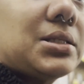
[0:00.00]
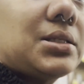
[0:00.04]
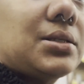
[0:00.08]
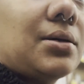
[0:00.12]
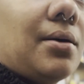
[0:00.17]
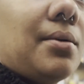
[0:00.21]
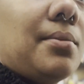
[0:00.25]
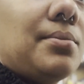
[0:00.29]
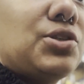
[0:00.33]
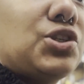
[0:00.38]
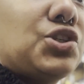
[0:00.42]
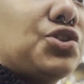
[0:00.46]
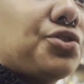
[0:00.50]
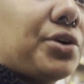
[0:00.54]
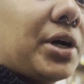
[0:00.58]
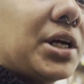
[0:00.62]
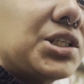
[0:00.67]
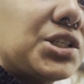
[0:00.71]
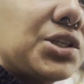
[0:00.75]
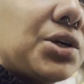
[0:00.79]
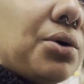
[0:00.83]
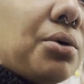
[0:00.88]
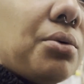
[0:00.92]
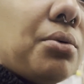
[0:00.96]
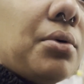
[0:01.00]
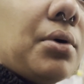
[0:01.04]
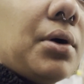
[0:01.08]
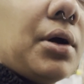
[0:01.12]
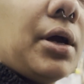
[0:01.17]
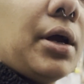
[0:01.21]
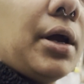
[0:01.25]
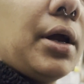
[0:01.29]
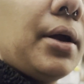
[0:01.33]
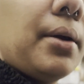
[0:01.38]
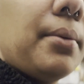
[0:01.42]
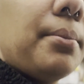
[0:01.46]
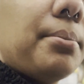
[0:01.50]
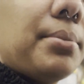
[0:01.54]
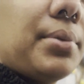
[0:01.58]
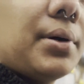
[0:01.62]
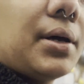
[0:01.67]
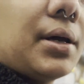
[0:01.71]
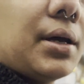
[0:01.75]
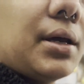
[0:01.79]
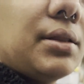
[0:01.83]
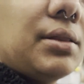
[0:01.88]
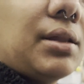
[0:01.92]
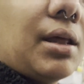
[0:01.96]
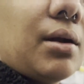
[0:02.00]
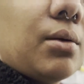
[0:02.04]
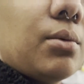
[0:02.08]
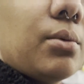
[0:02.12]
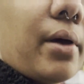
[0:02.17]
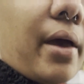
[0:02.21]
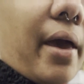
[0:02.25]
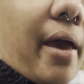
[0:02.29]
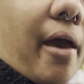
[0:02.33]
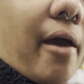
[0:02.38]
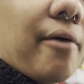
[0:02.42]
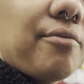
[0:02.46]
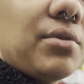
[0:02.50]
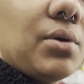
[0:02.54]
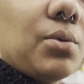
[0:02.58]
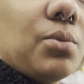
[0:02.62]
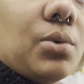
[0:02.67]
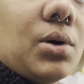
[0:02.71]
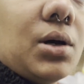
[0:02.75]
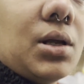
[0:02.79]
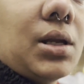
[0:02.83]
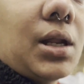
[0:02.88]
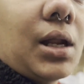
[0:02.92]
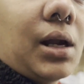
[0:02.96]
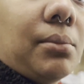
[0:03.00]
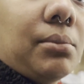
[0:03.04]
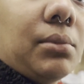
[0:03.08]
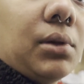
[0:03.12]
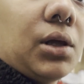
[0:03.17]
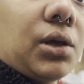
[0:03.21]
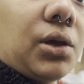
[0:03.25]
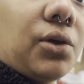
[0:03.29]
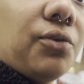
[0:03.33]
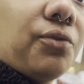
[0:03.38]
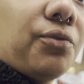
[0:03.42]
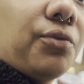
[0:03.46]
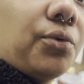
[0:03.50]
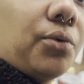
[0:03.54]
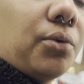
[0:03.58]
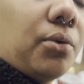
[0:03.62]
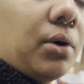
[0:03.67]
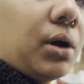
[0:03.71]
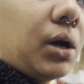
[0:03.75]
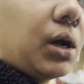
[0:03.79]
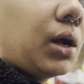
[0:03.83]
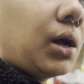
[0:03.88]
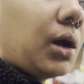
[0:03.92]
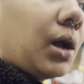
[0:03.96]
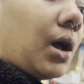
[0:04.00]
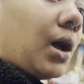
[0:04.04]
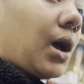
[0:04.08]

some stretch cord but they don't have the one that i'm looking for